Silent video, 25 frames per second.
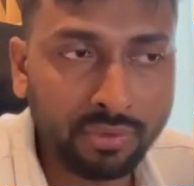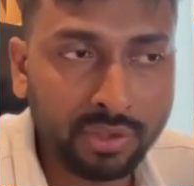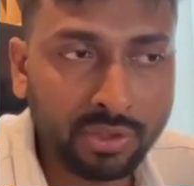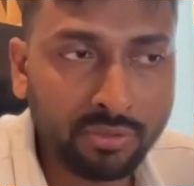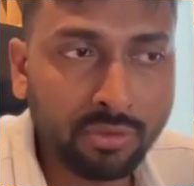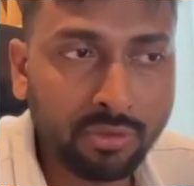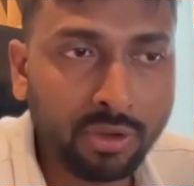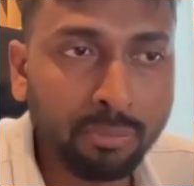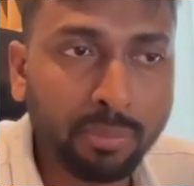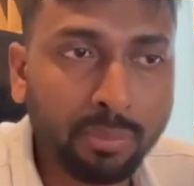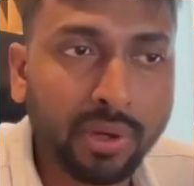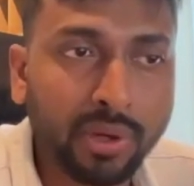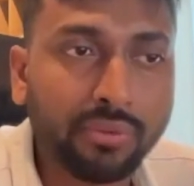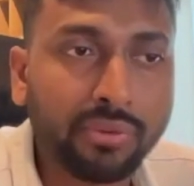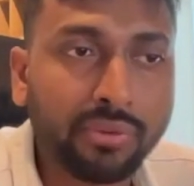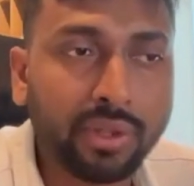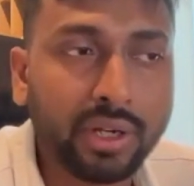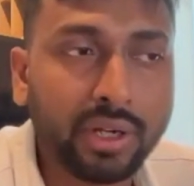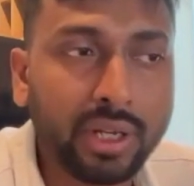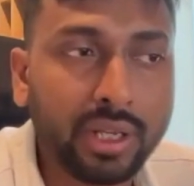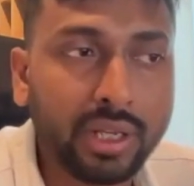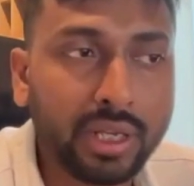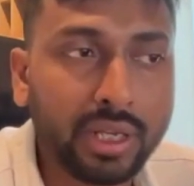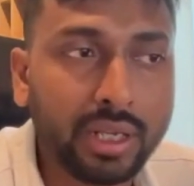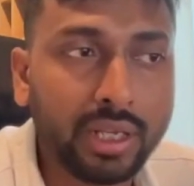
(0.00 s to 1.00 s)
one
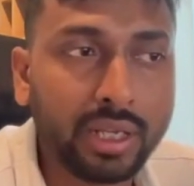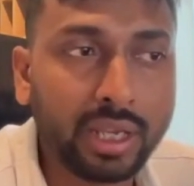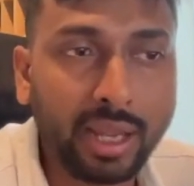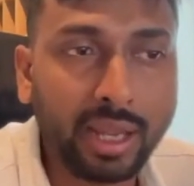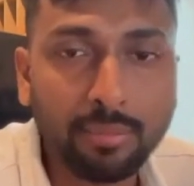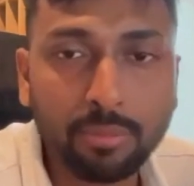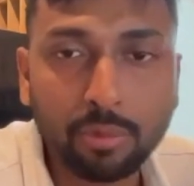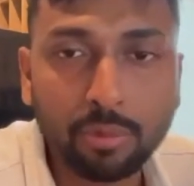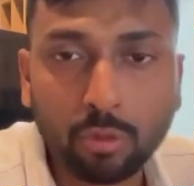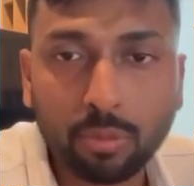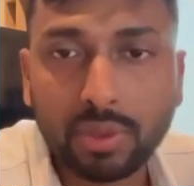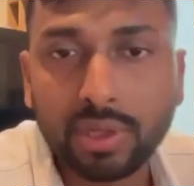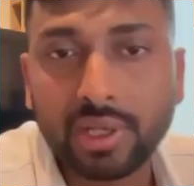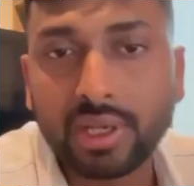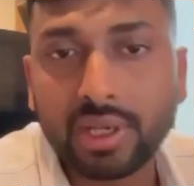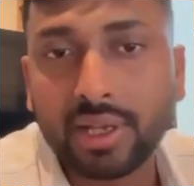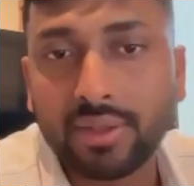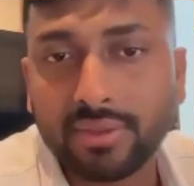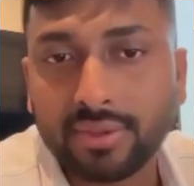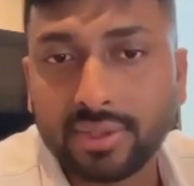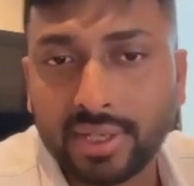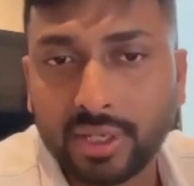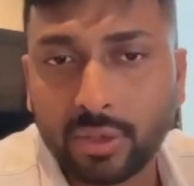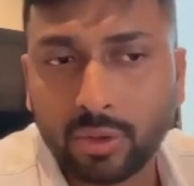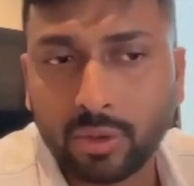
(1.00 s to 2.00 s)
person. He came to me
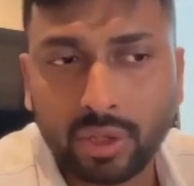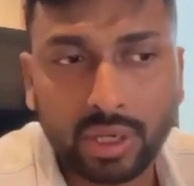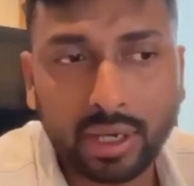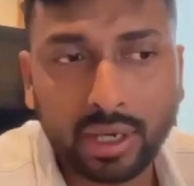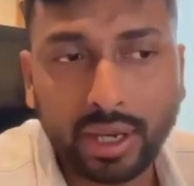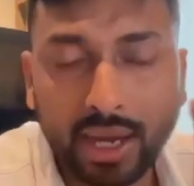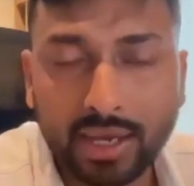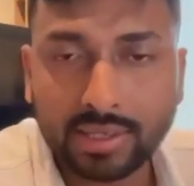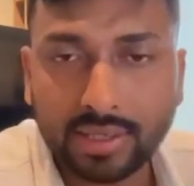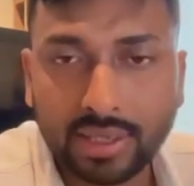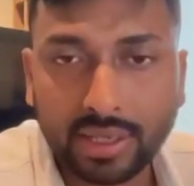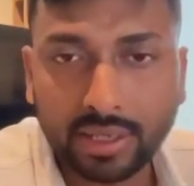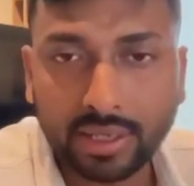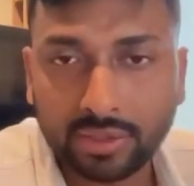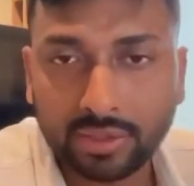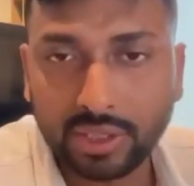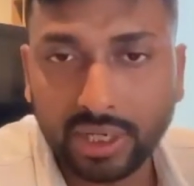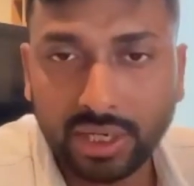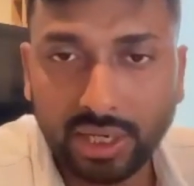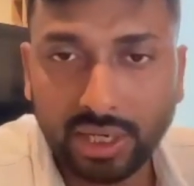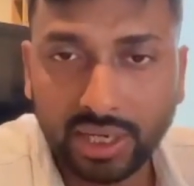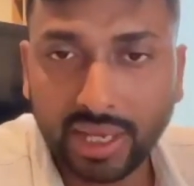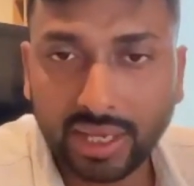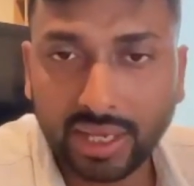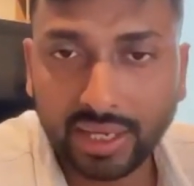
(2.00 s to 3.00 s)
and say, okay guys, then
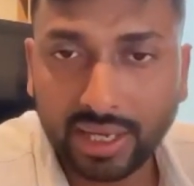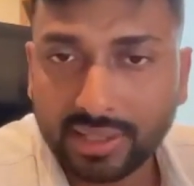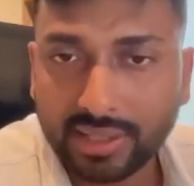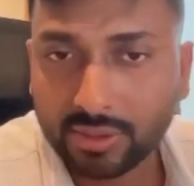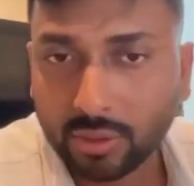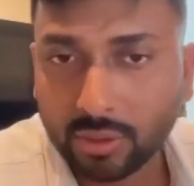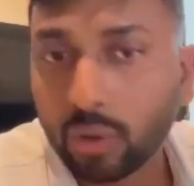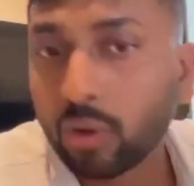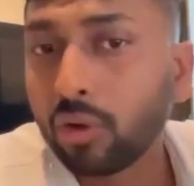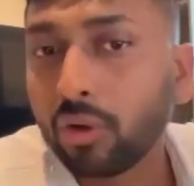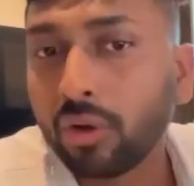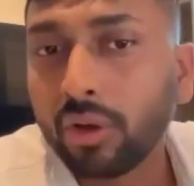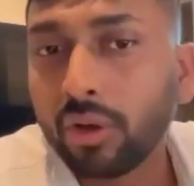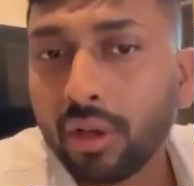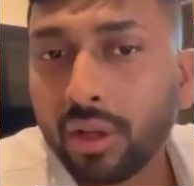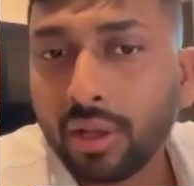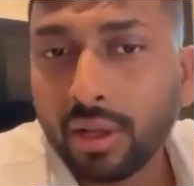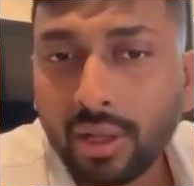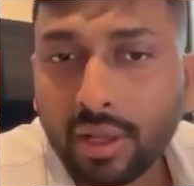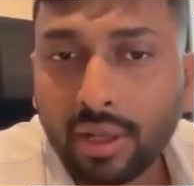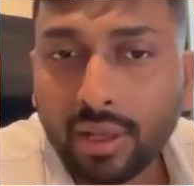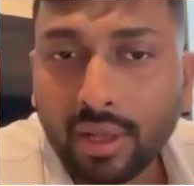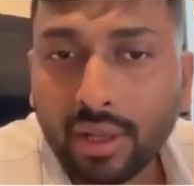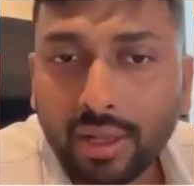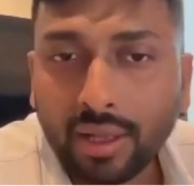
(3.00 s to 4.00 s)
JD, like, let's go,
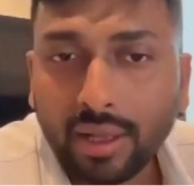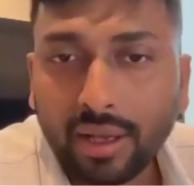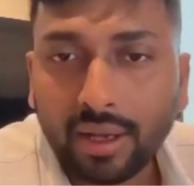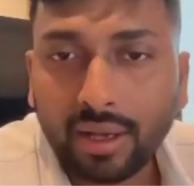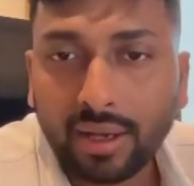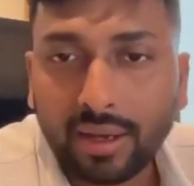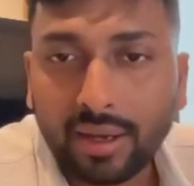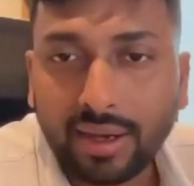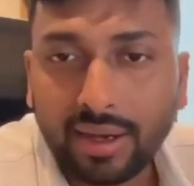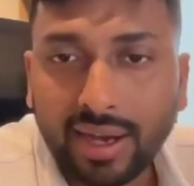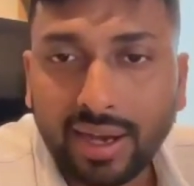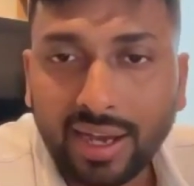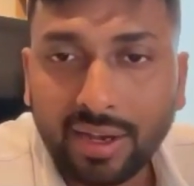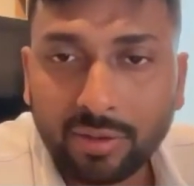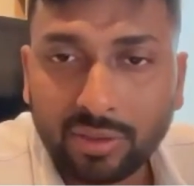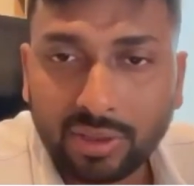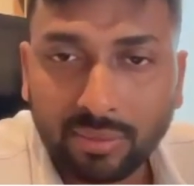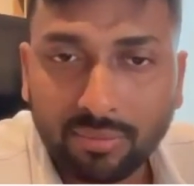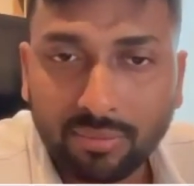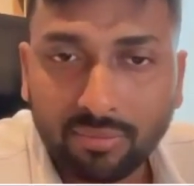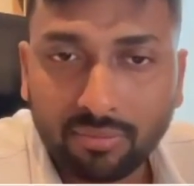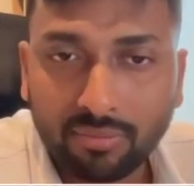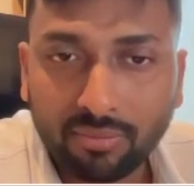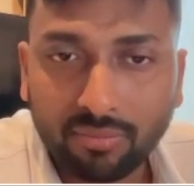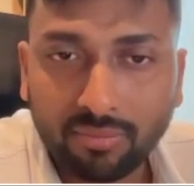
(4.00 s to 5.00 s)
I have
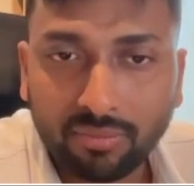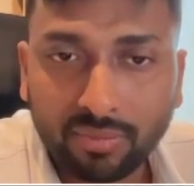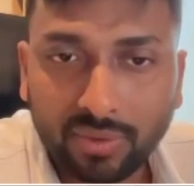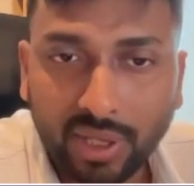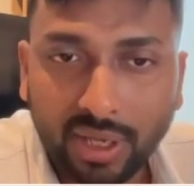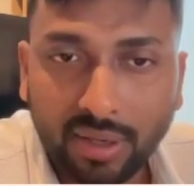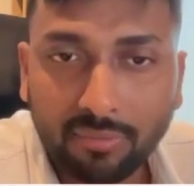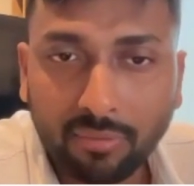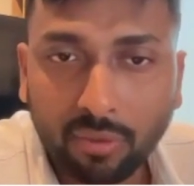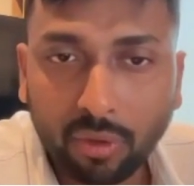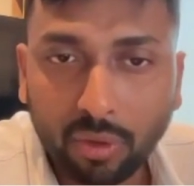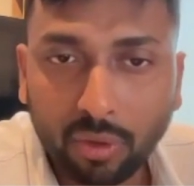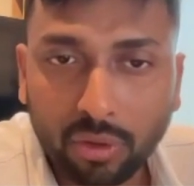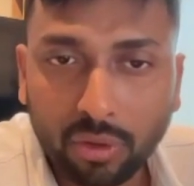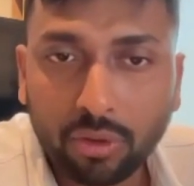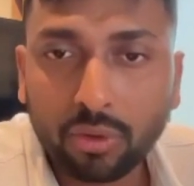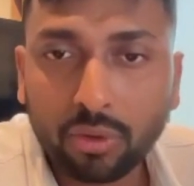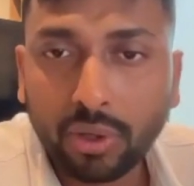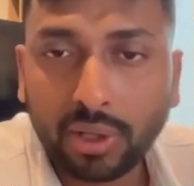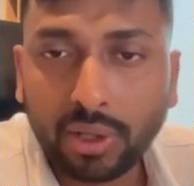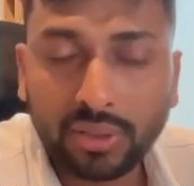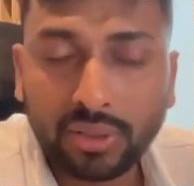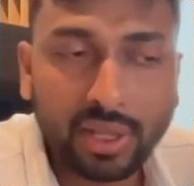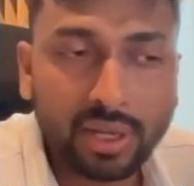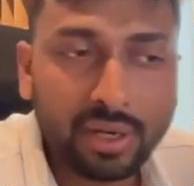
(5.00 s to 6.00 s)
something for
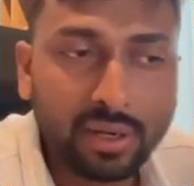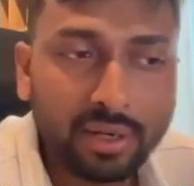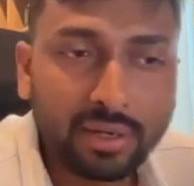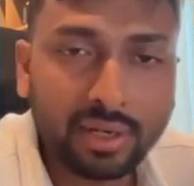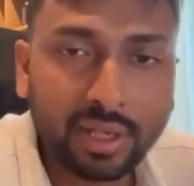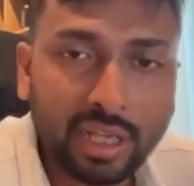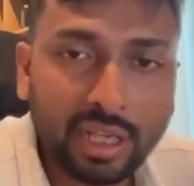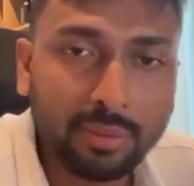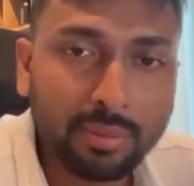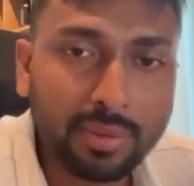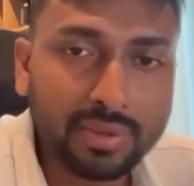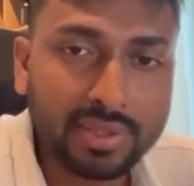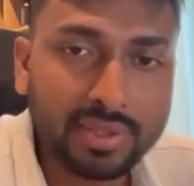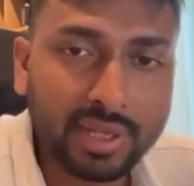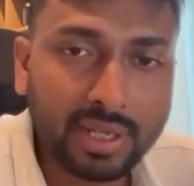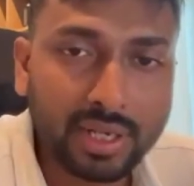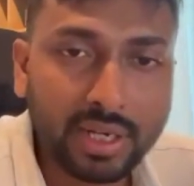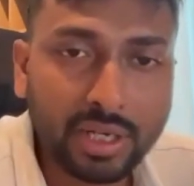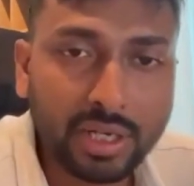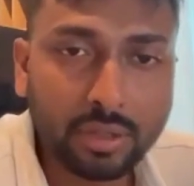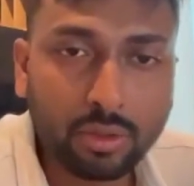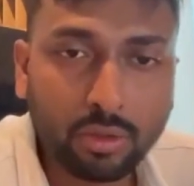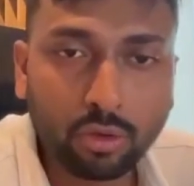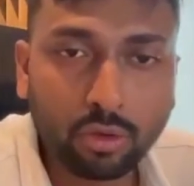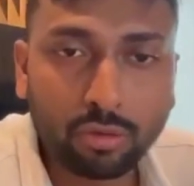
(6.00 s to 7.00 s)
you. And then he
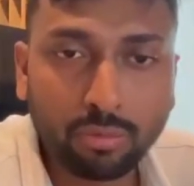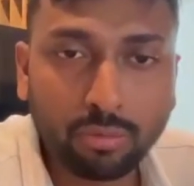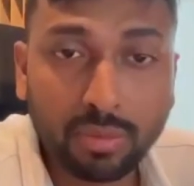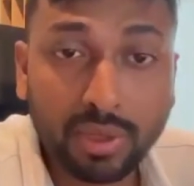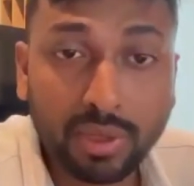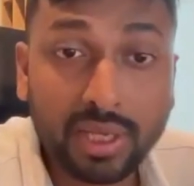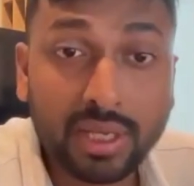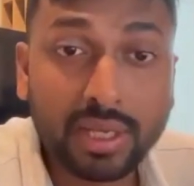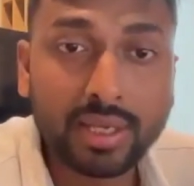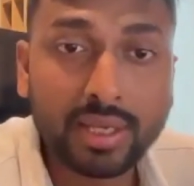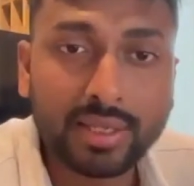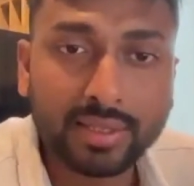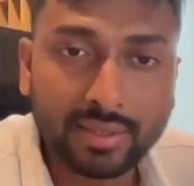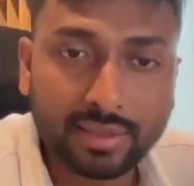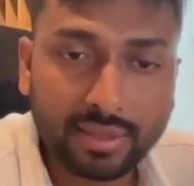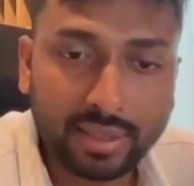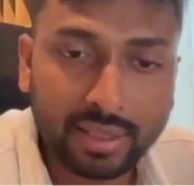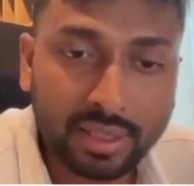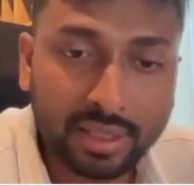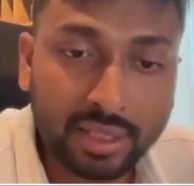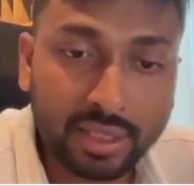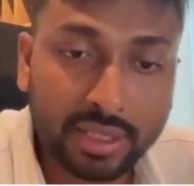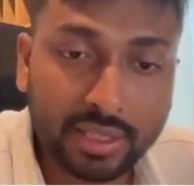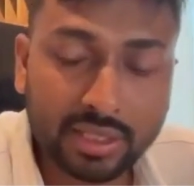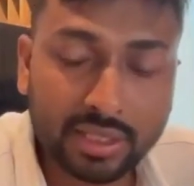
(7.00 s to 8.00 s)
basically took me
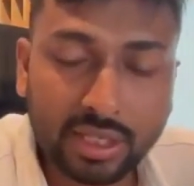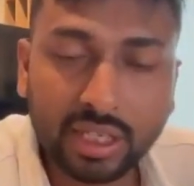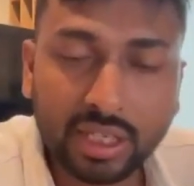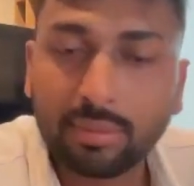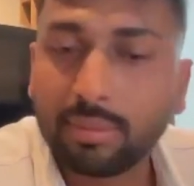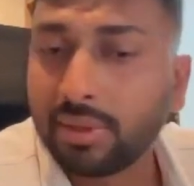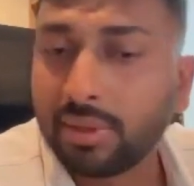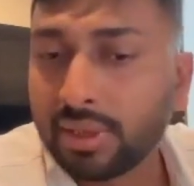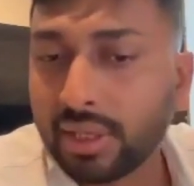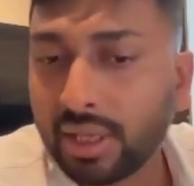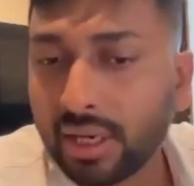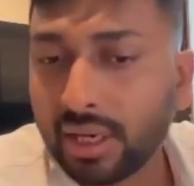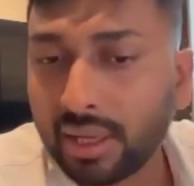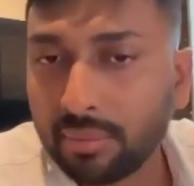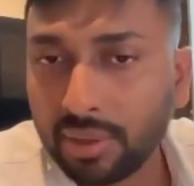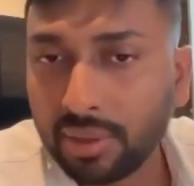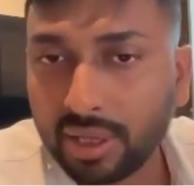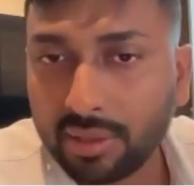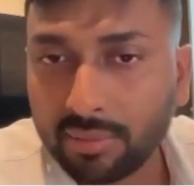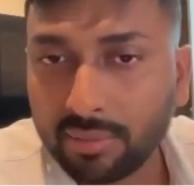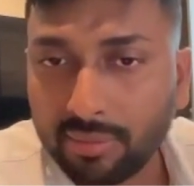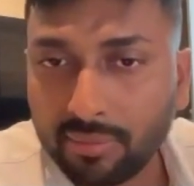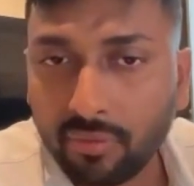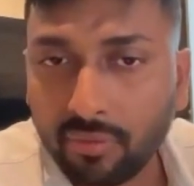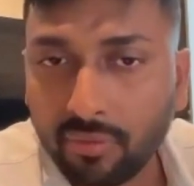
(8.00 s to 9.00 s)
in his team, and then I
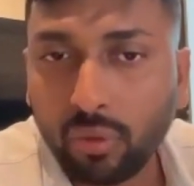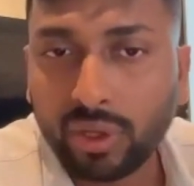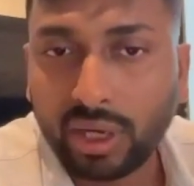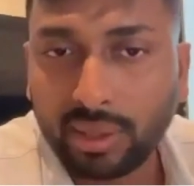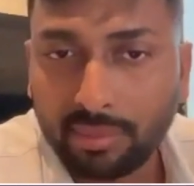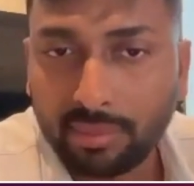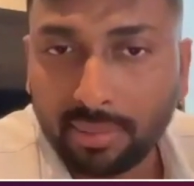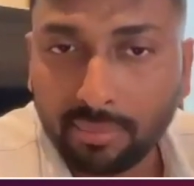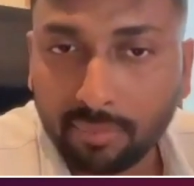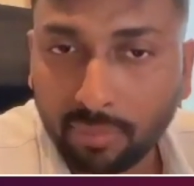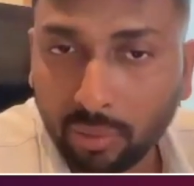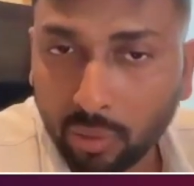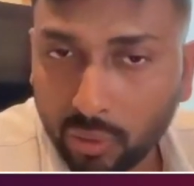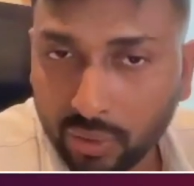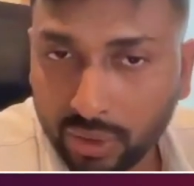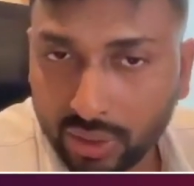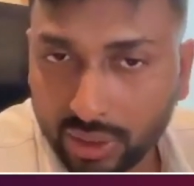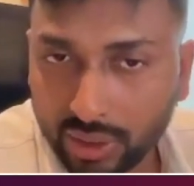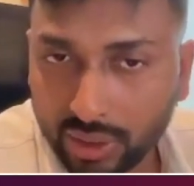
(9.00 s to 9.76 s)
became full-time employee